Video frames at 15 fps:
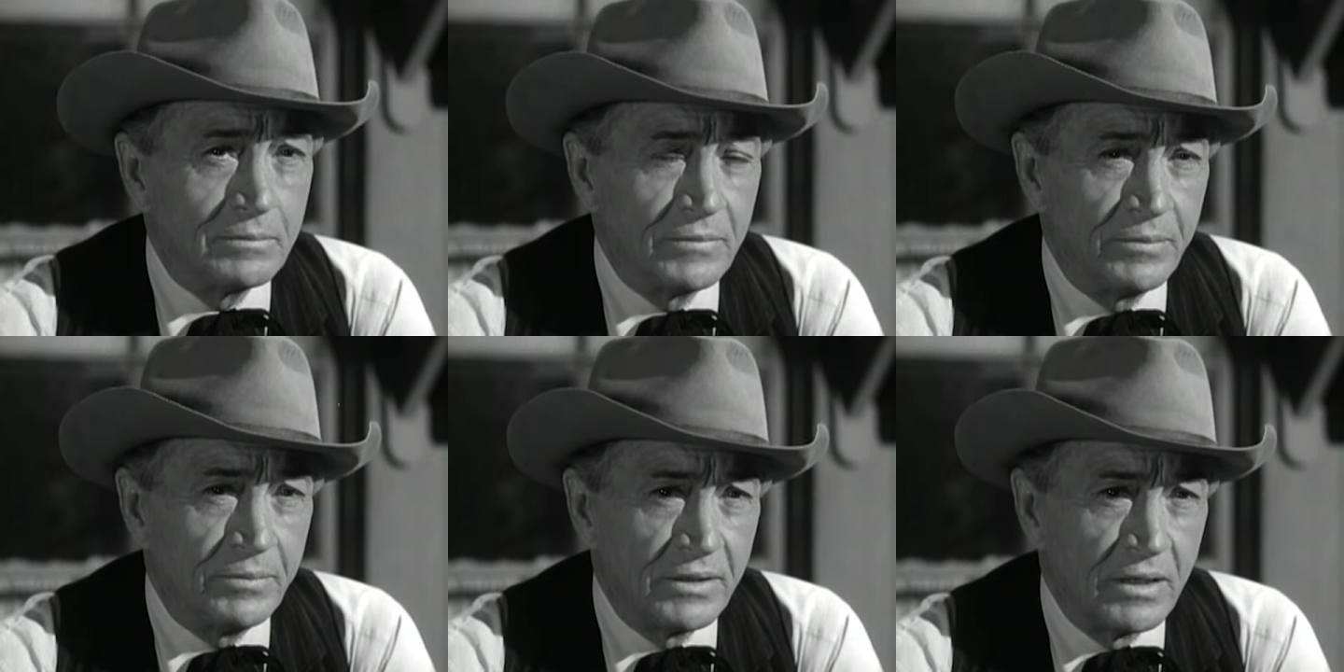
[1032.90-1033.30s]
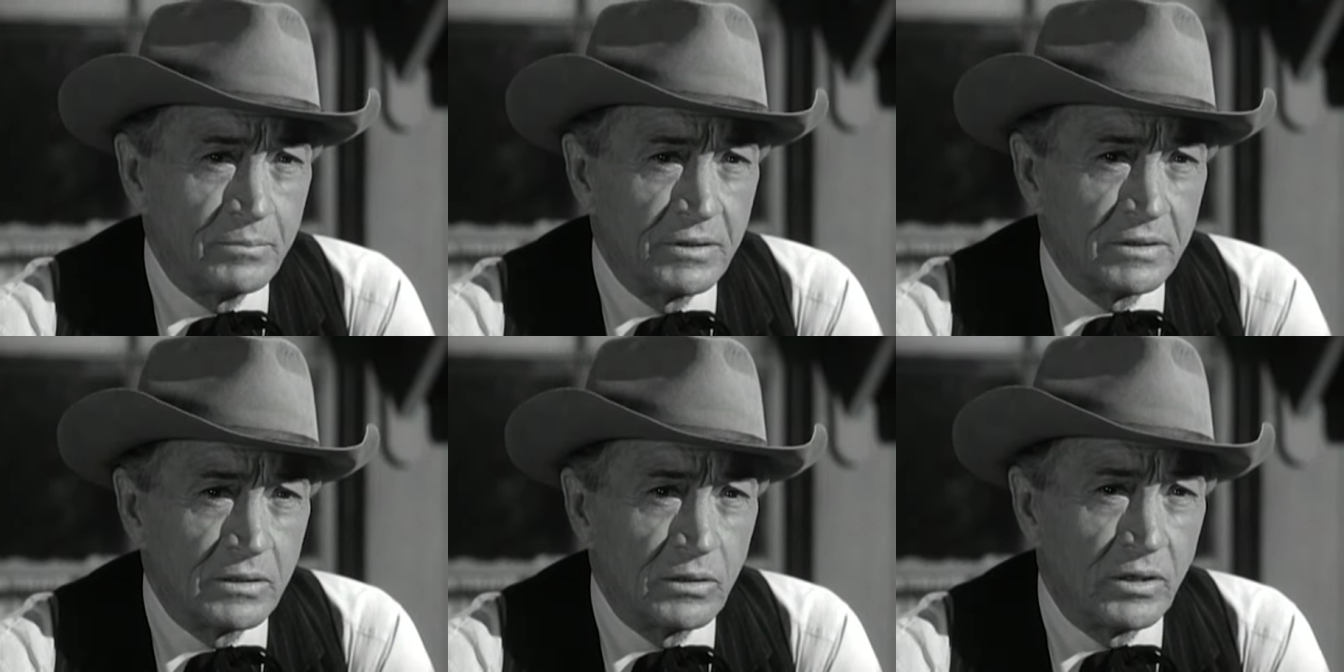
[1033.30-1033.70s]
Maybe I
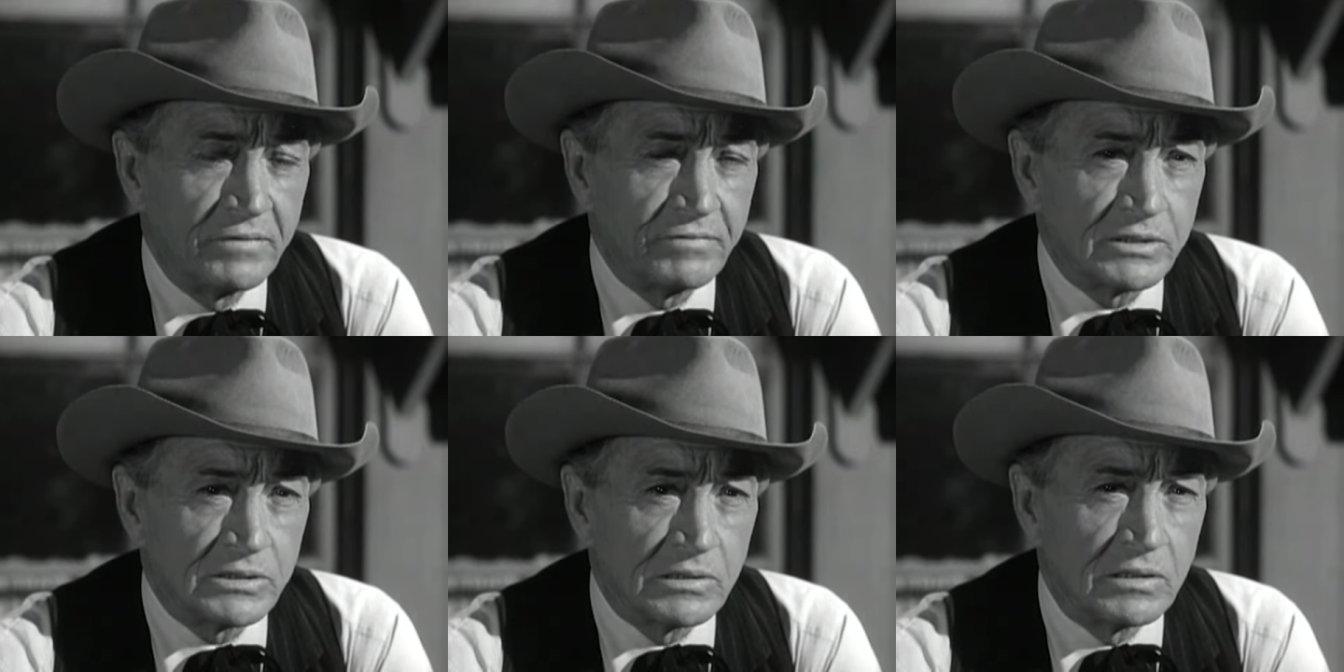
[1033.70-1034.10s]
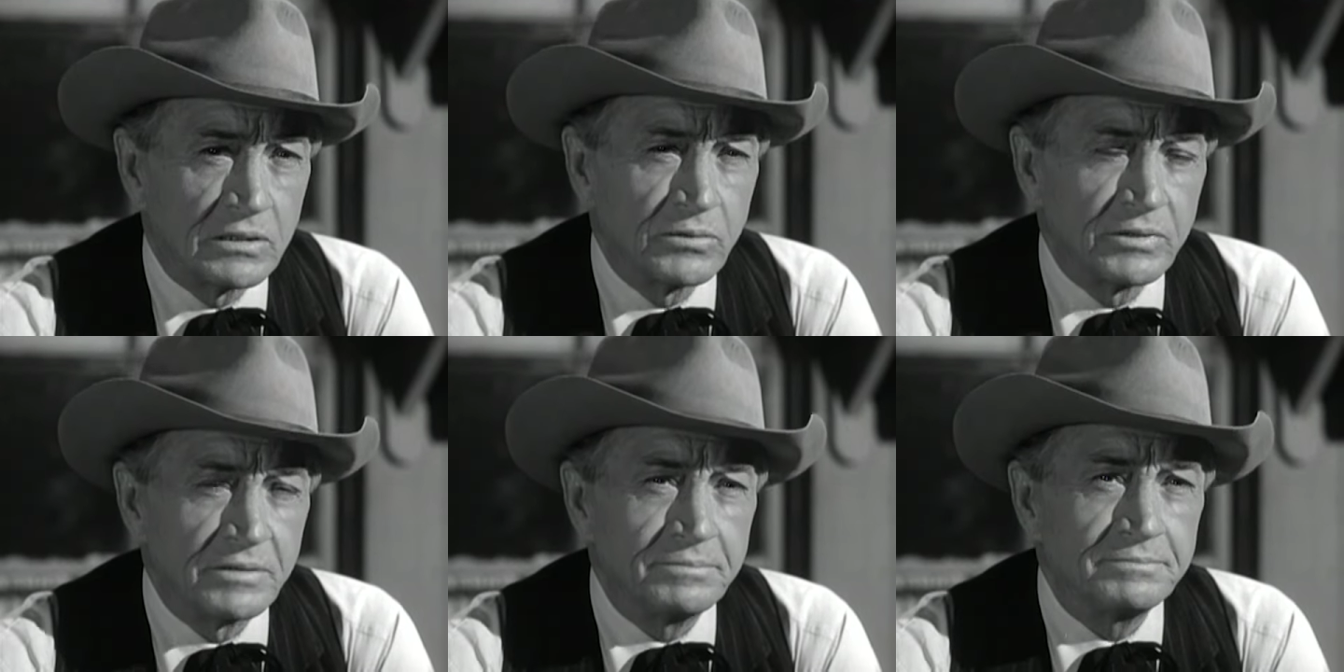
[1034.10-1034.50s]
better go have a talk
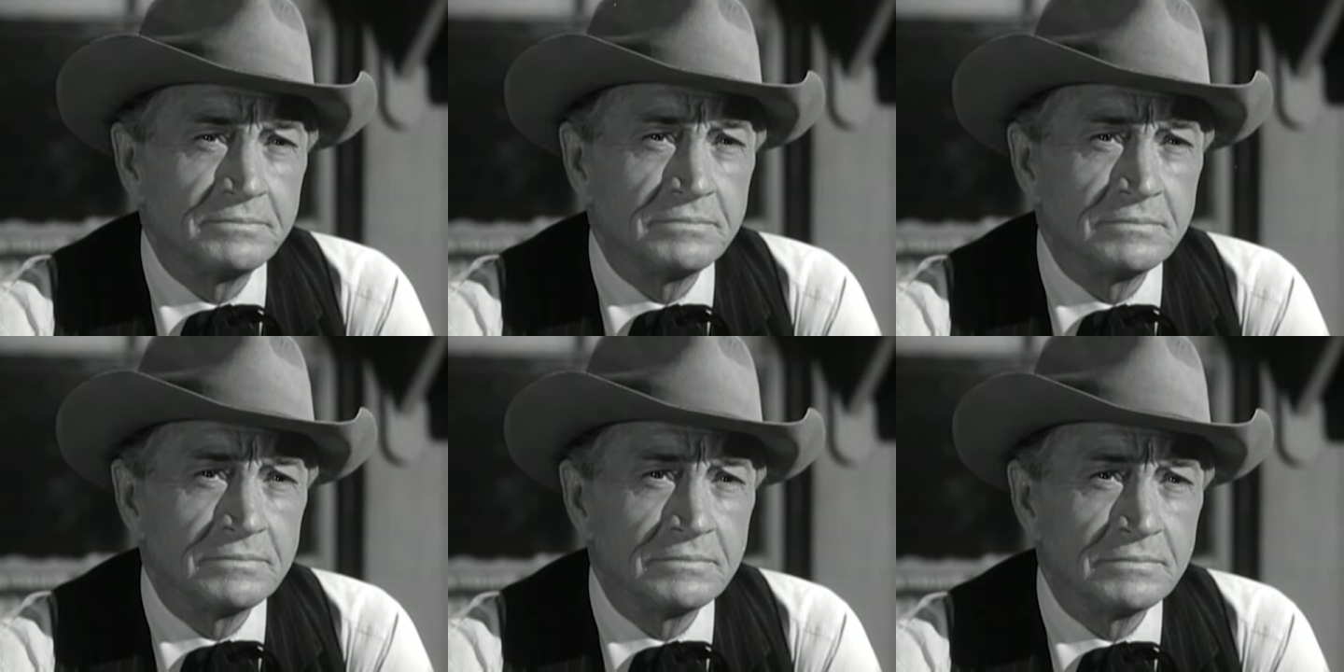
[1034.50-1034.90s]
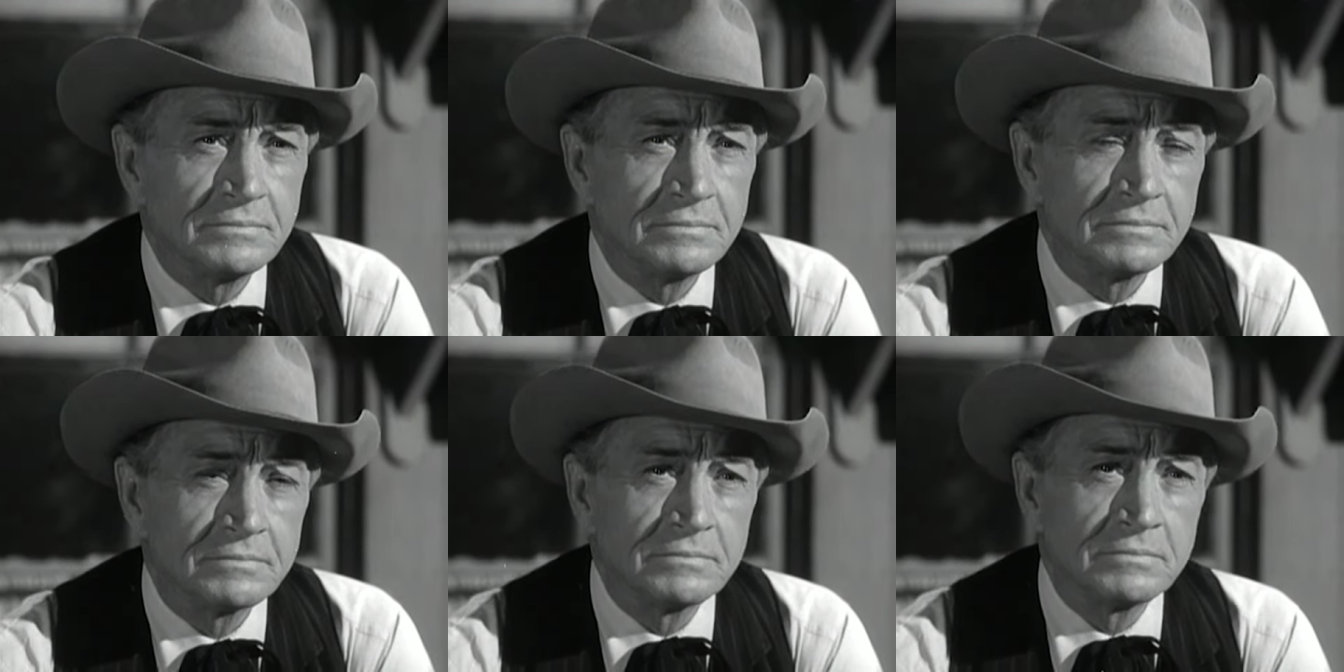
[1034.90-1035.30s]
with him. Better
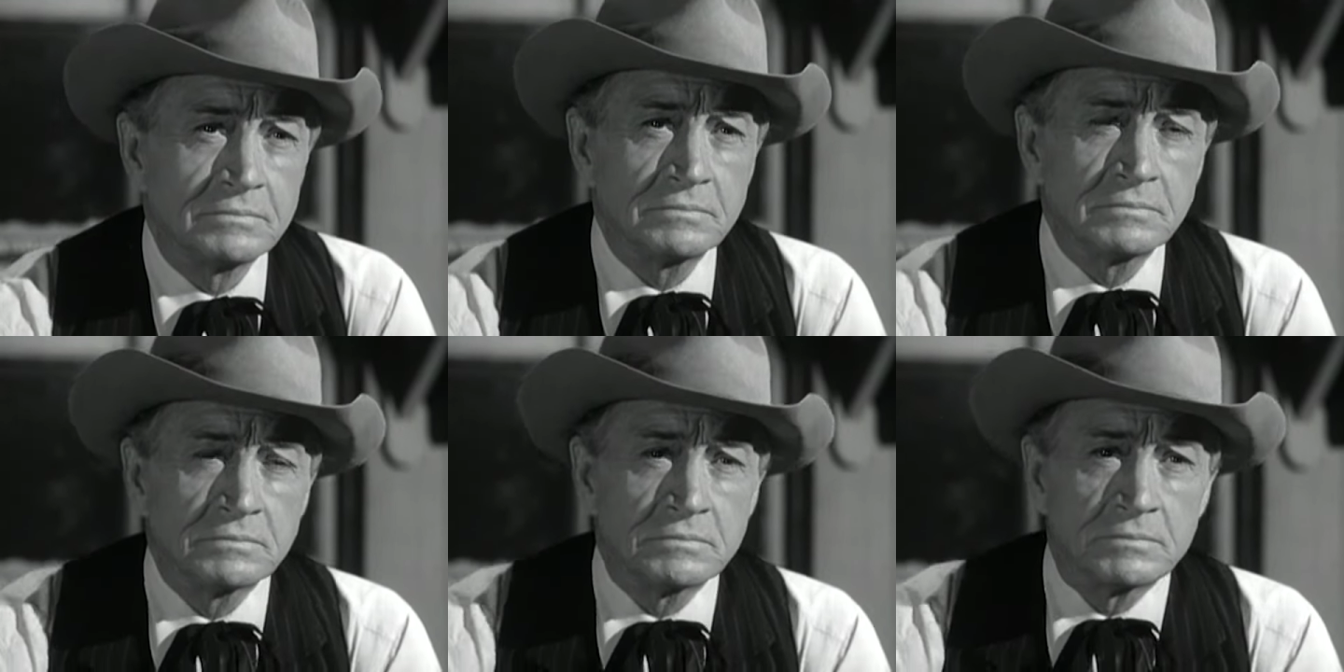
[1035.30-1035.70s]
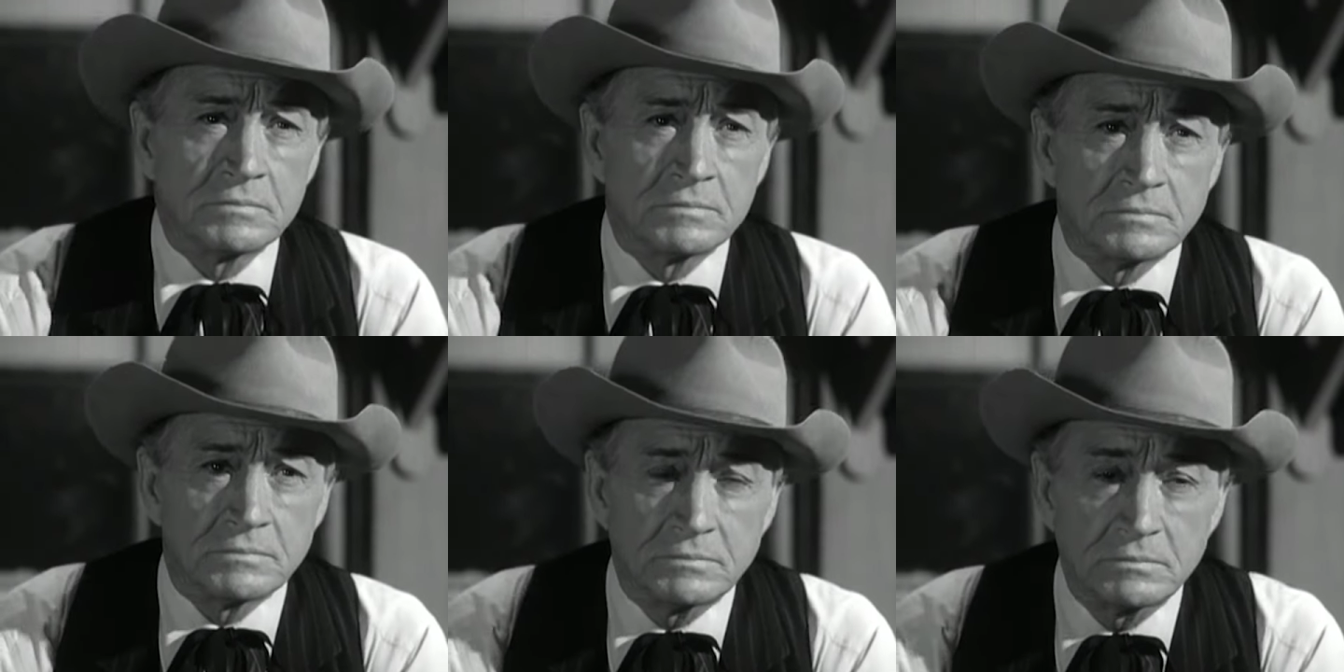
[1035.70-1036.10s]
talk to Eli
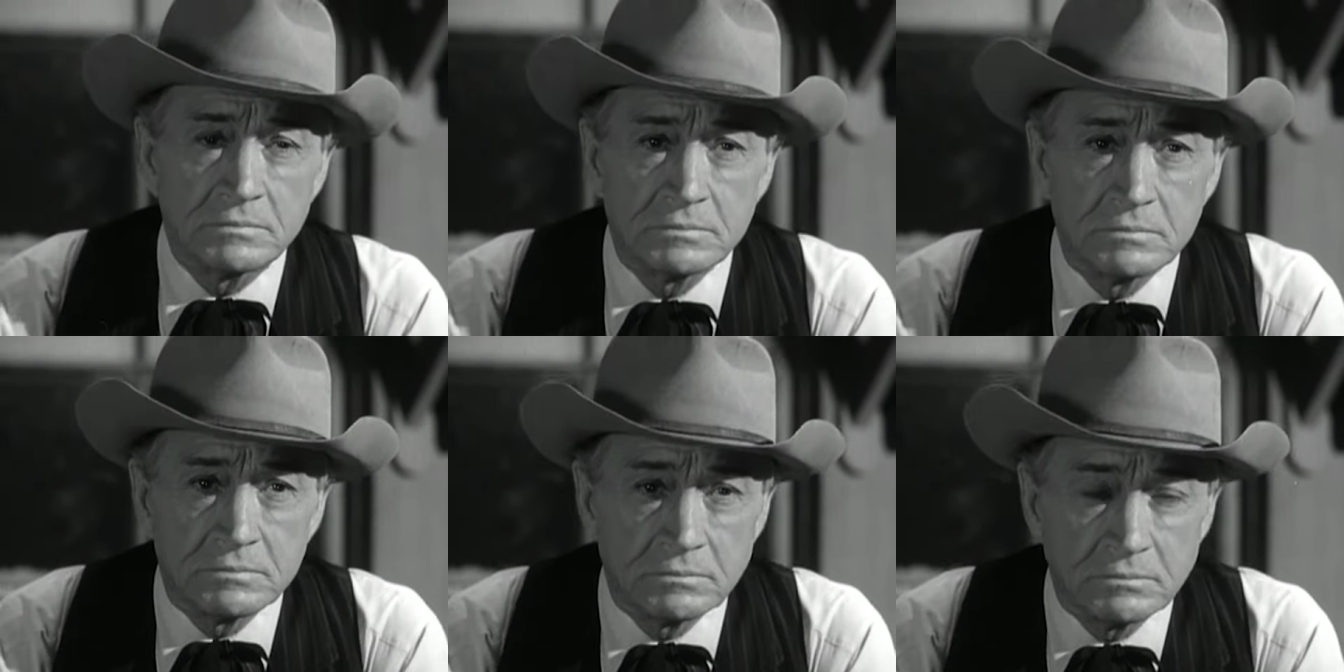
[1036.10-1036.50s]
Benson first.